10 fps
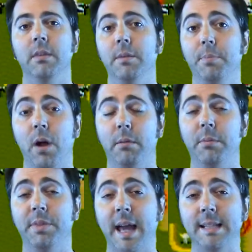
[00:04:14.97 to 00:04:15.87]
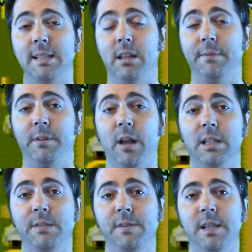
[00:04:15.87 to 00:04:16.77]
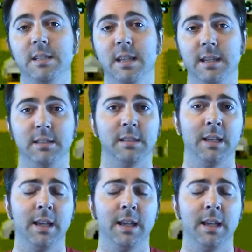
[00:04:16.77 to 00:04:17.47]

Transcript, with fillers: The problem with that selling philosophy is this.